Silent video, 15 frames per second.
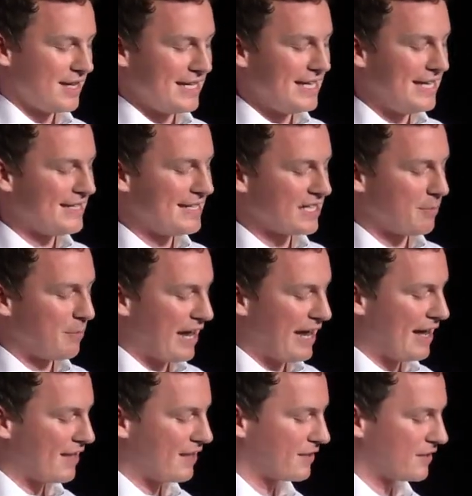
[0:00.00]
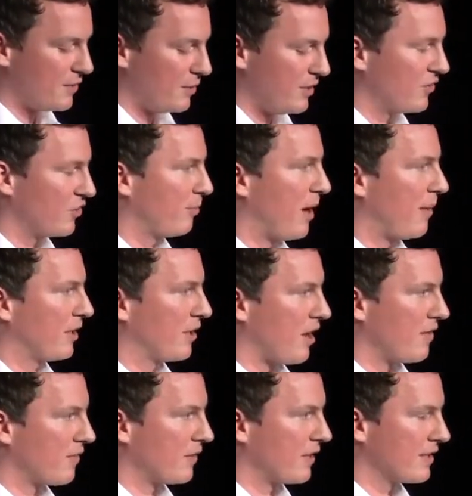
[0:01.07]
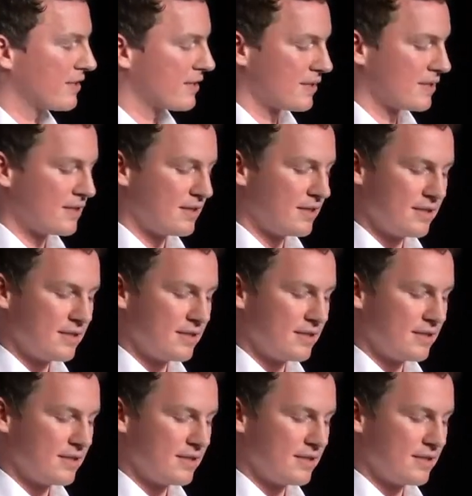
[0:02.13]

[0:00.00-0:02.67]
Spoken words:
easing the path to initial public offerings,